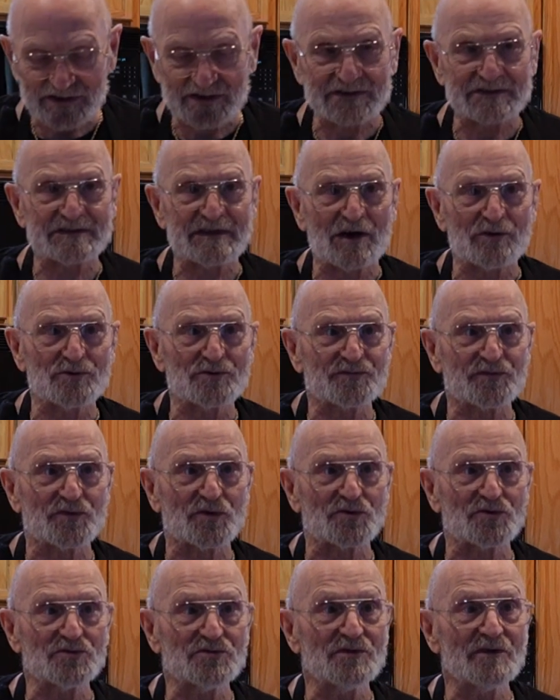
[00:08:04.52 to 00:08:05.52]
you're
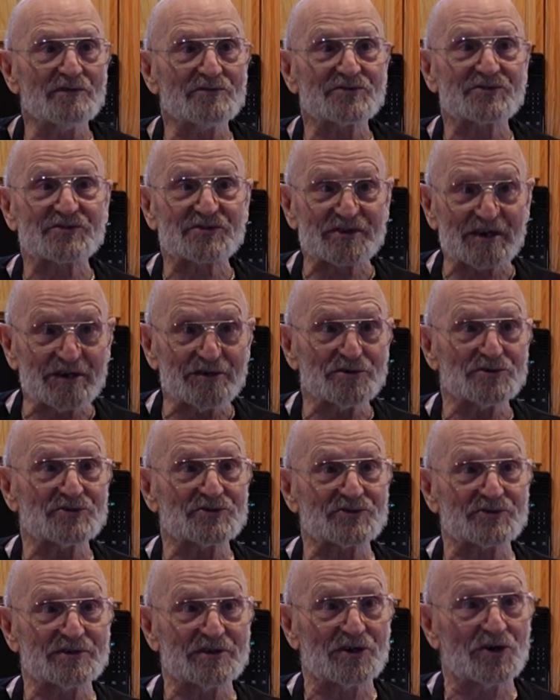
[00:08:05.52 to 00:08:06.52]
doubtful,
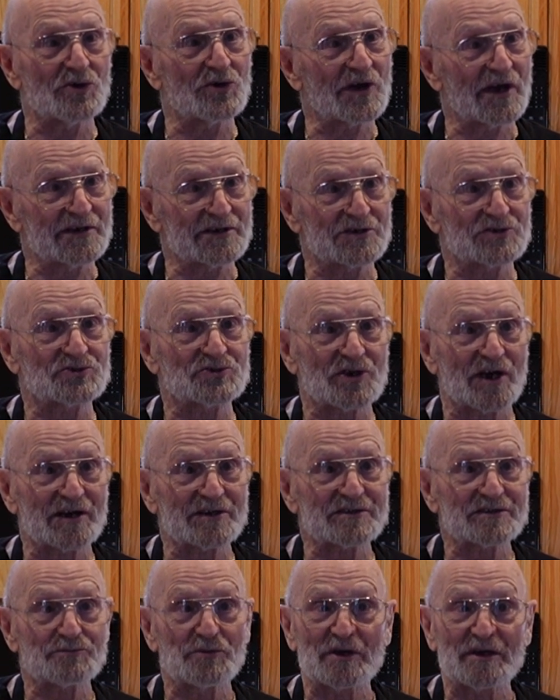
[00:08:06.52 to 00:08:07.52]
seriously go get it
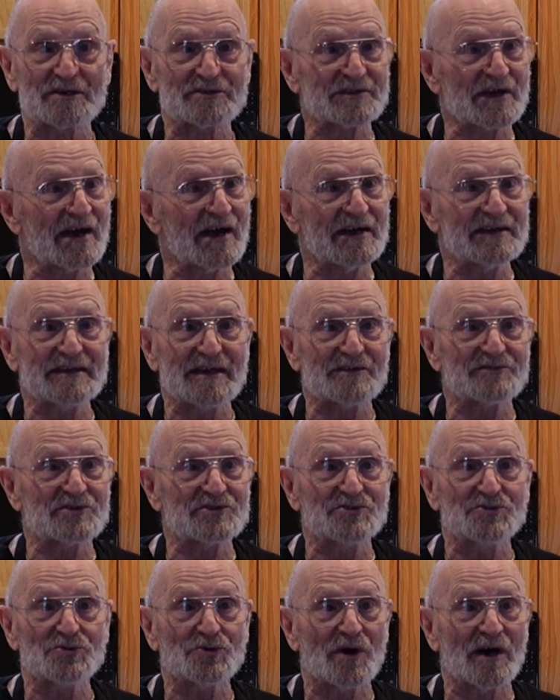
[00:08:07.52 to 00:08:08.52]
checked, because I never
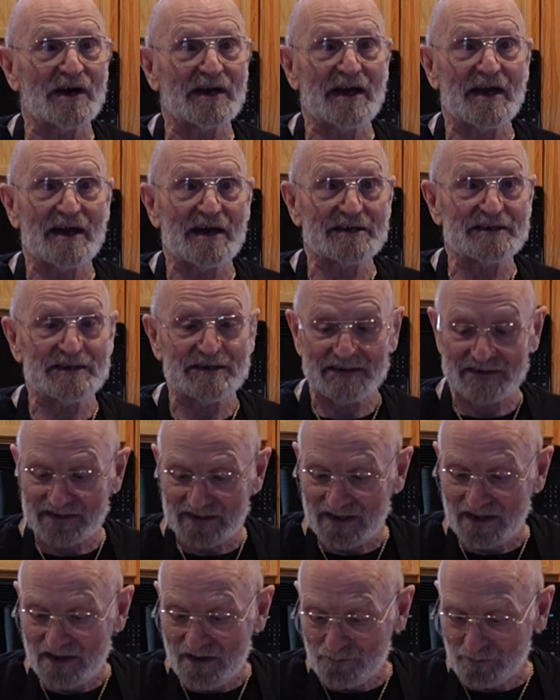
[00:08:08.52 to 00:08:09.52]
knew I had it.
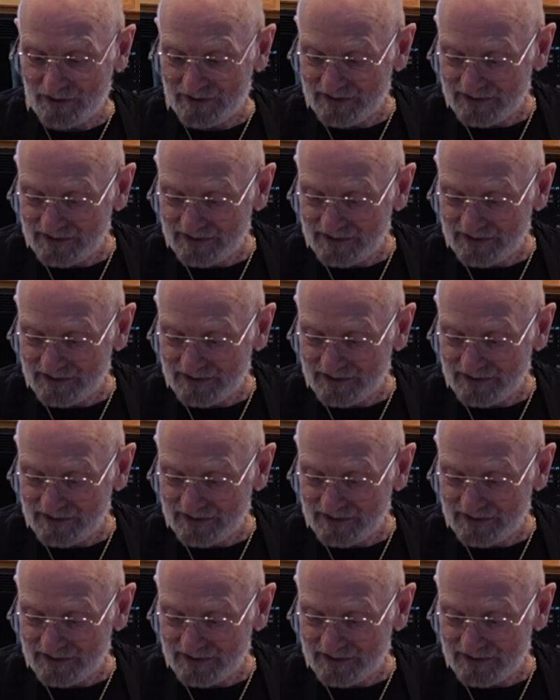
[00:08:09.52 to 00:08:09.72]
But